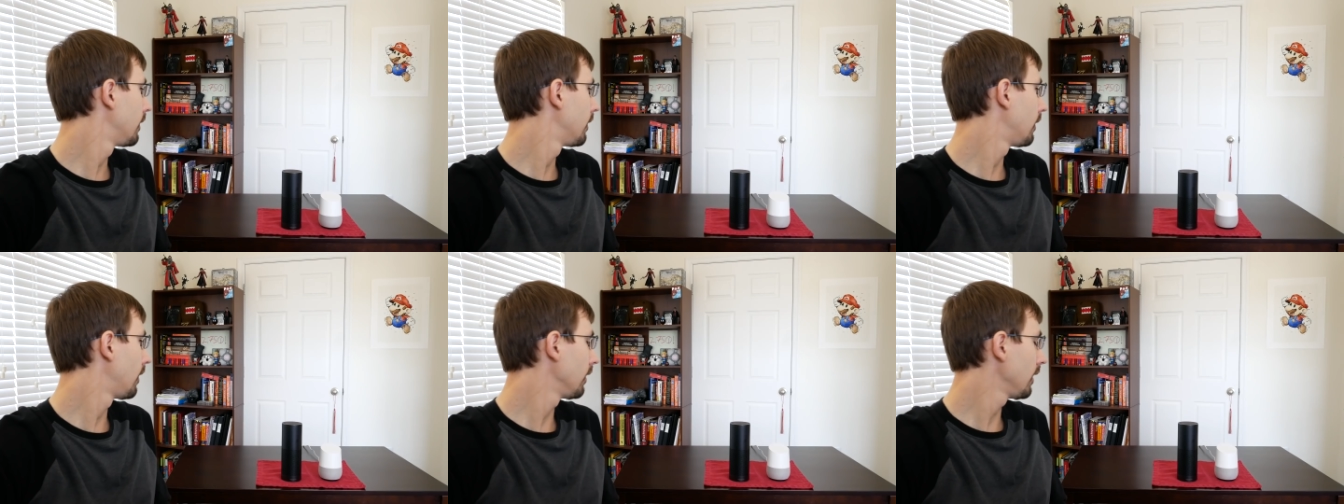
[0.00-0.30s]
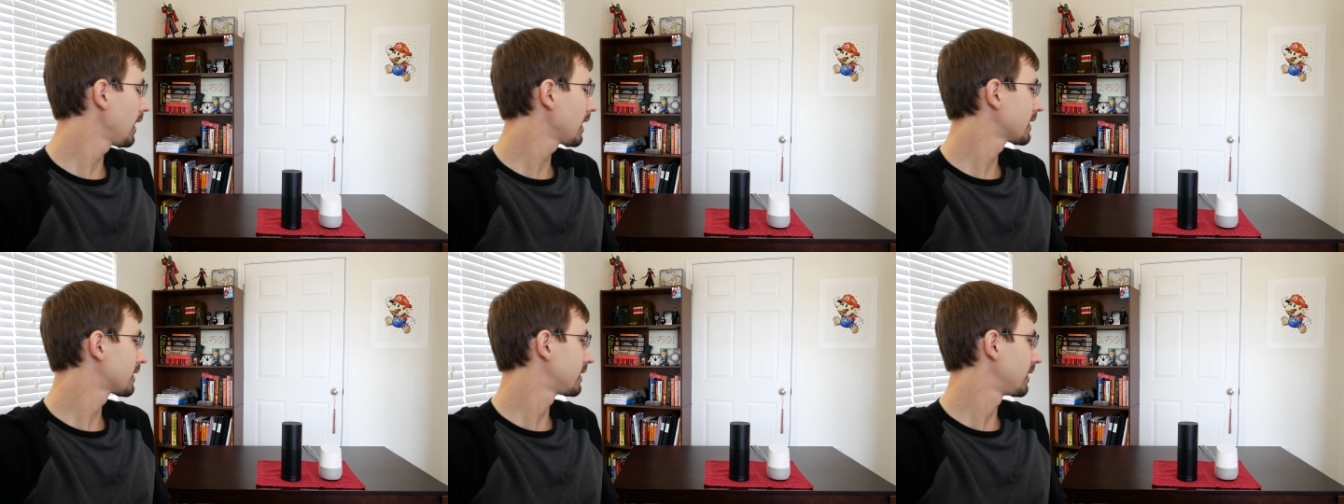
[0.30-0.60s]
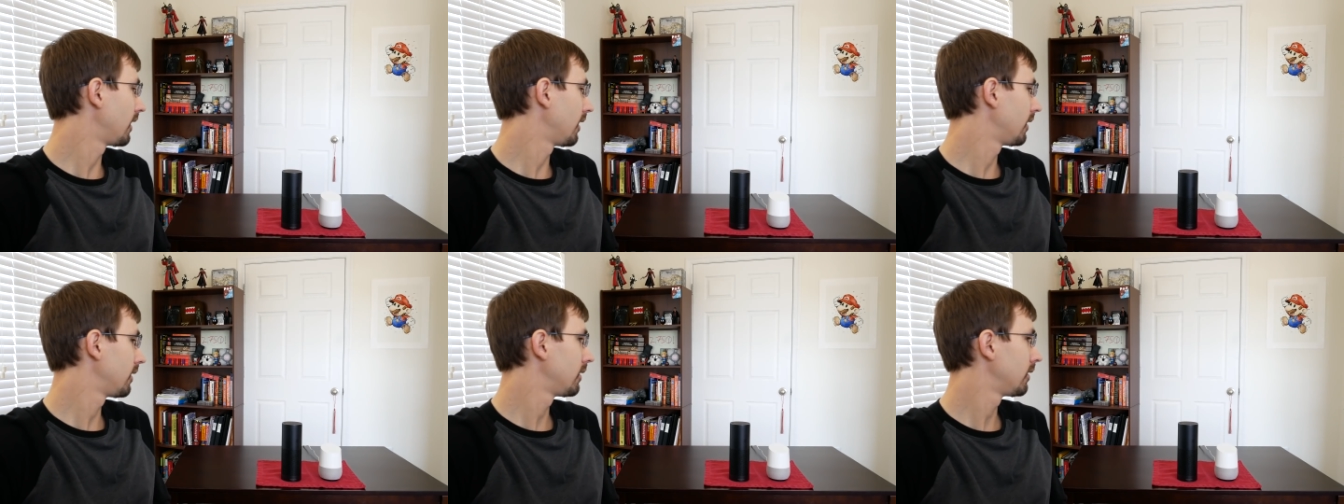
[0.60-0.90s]

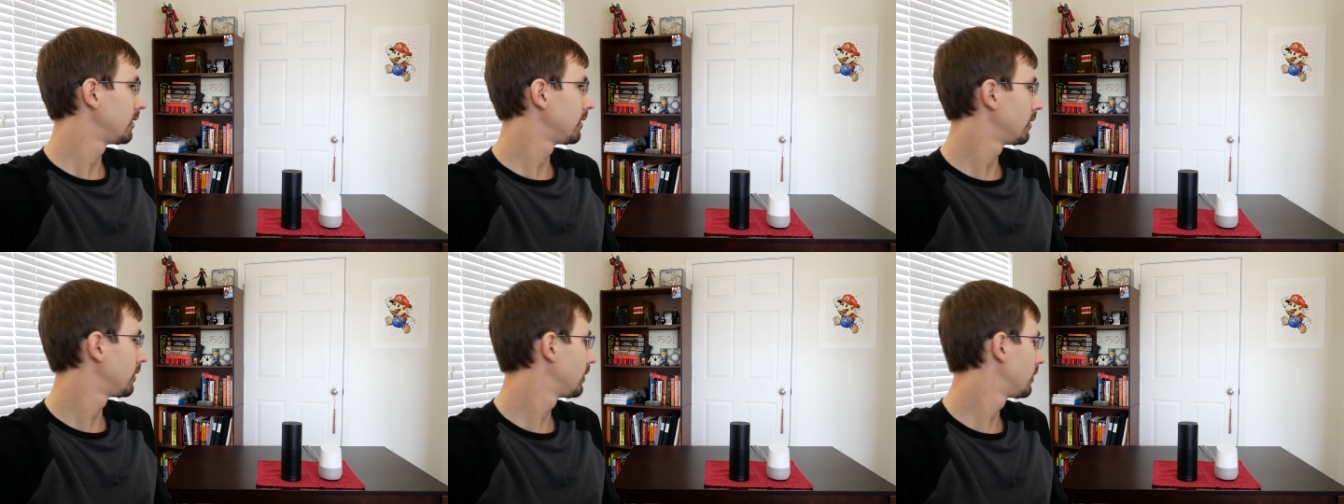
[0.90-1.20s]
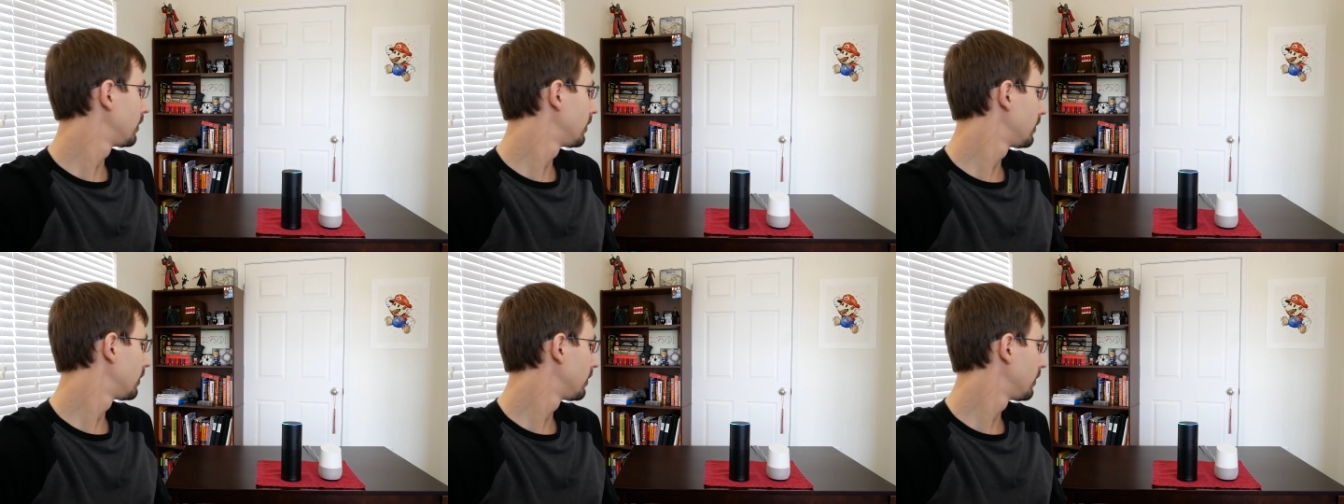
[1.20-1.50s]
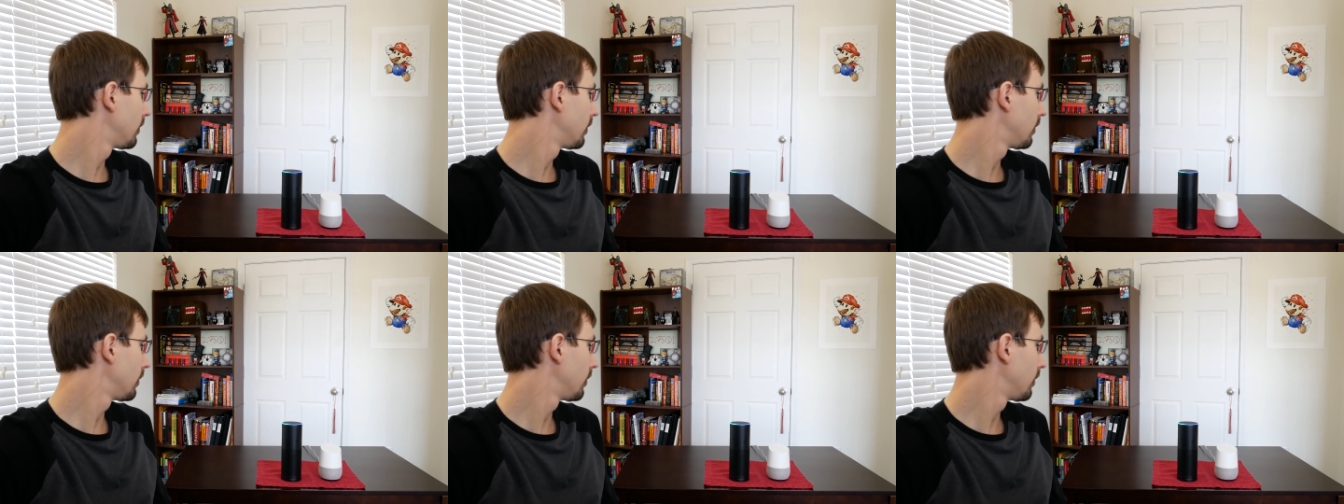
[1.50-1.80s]
Alexa,
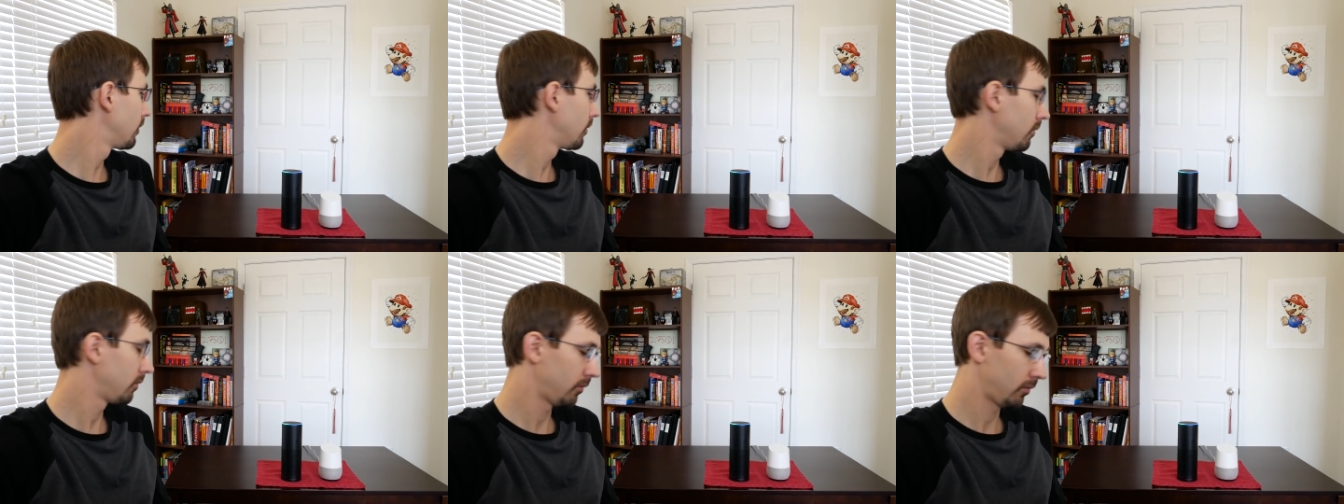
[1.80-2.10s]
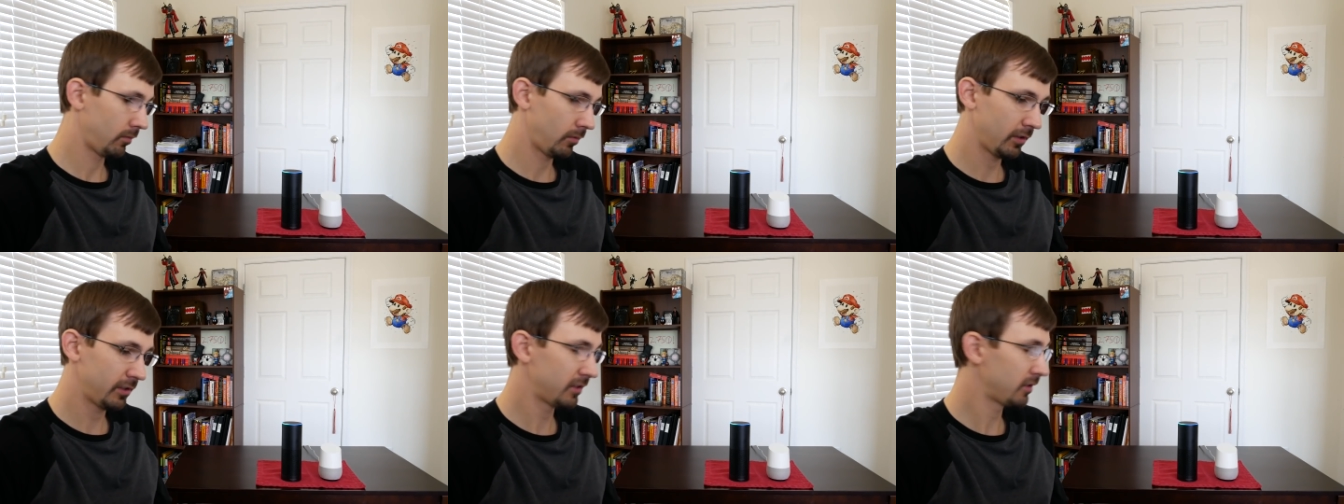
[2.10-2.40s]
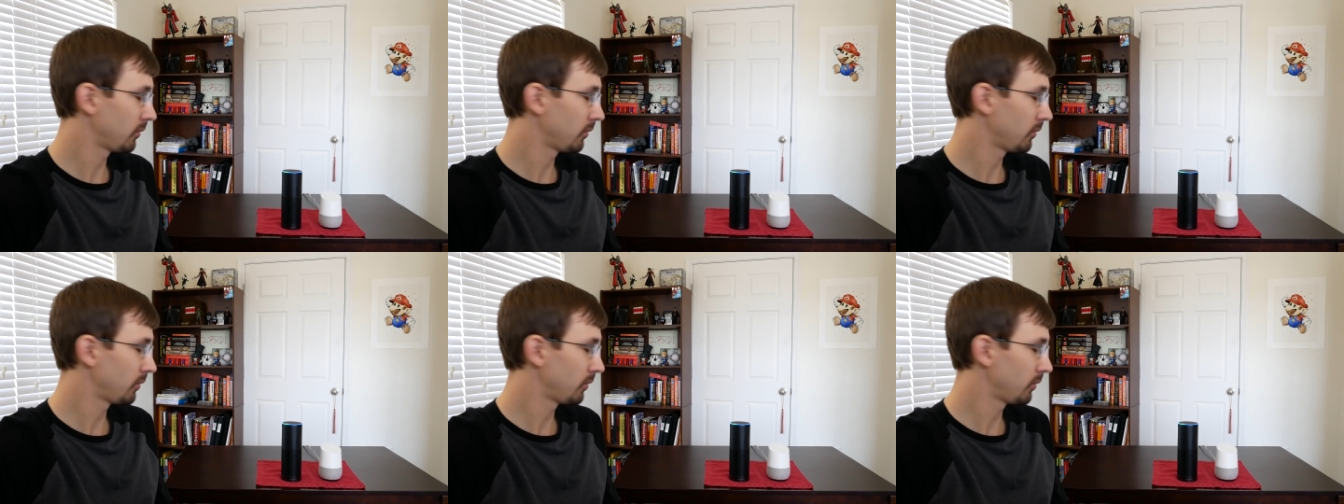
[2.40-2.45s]
what's